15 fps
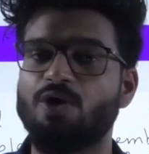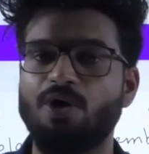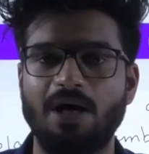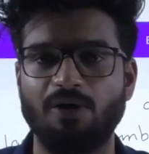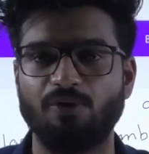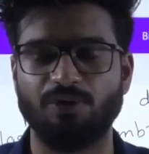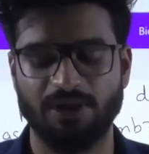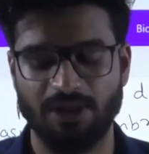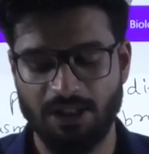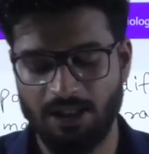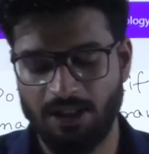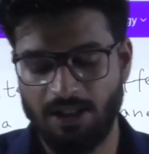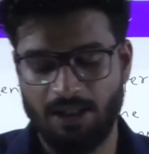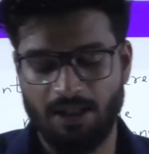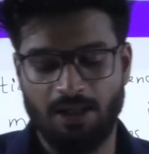go out.
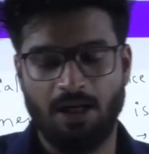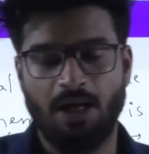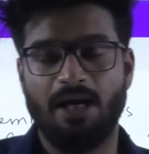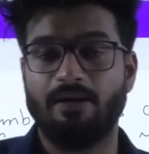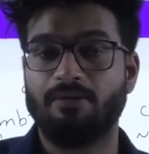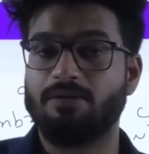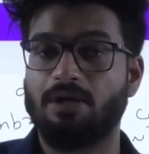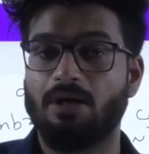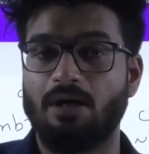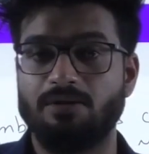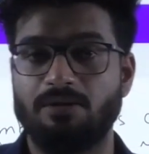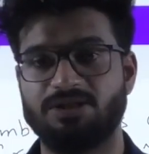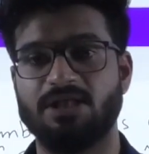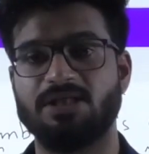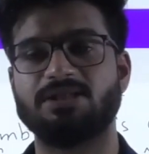
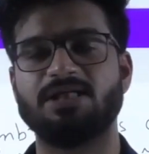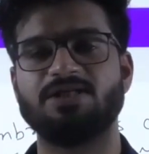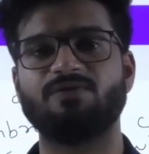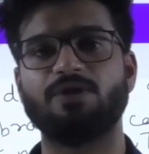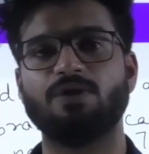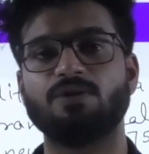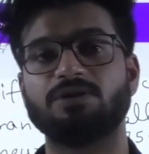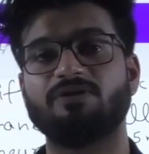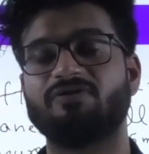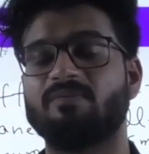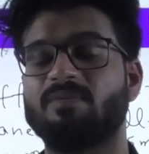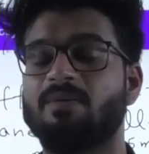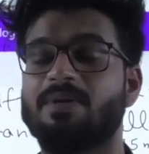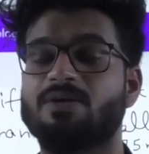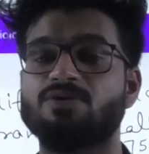Just as we talked, the
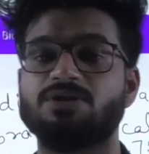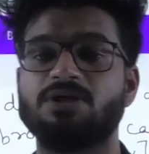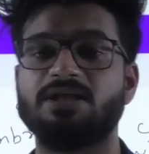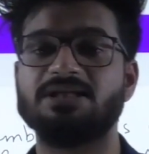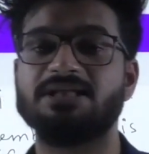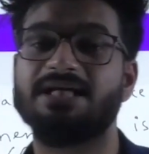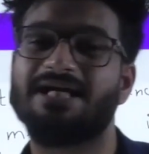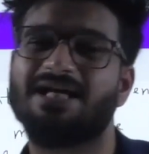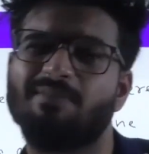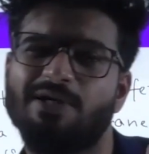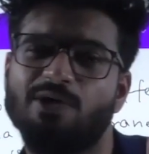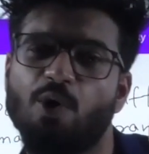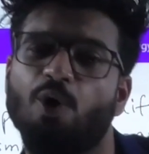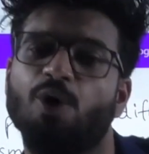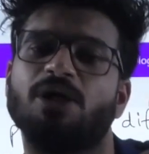female bouncer is a little
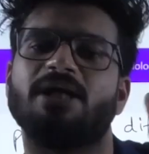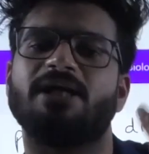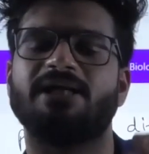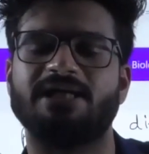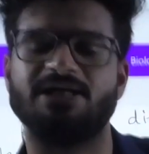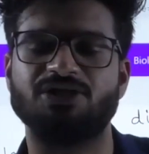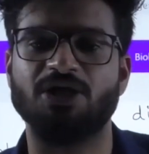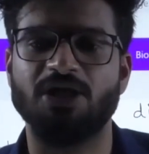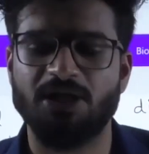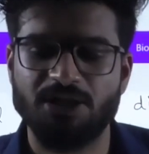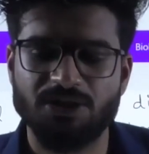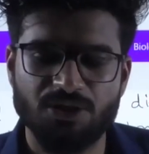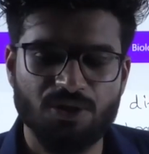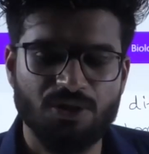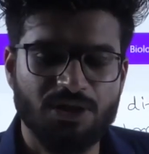bit older in age.
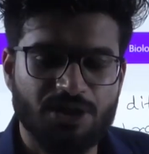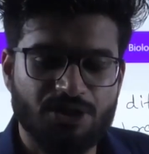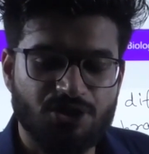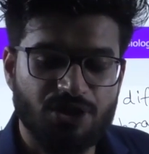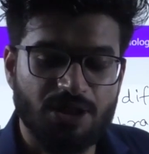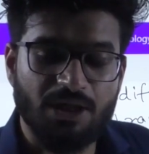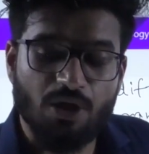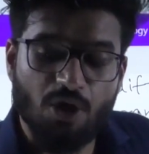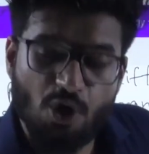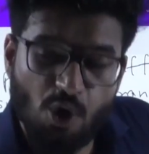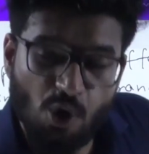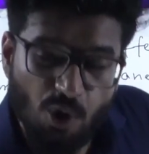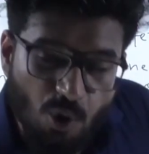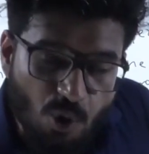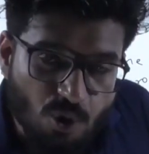So she'll
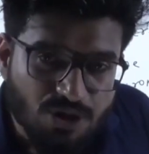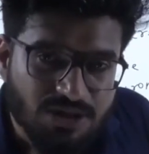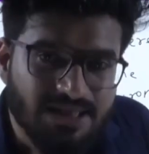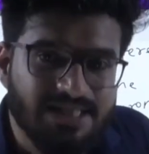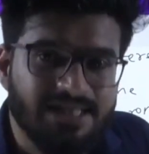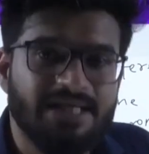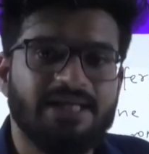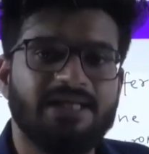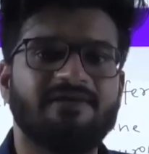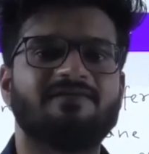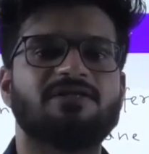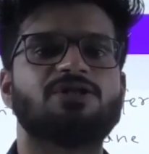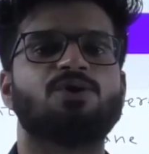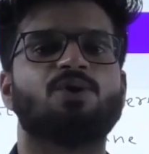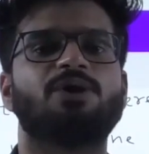close the gate
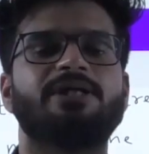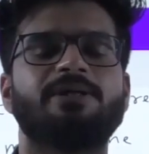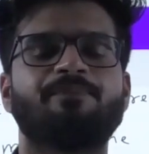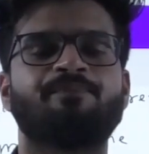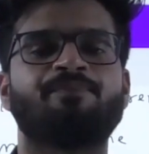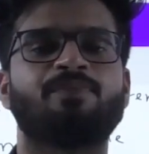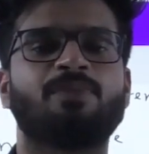even slowly.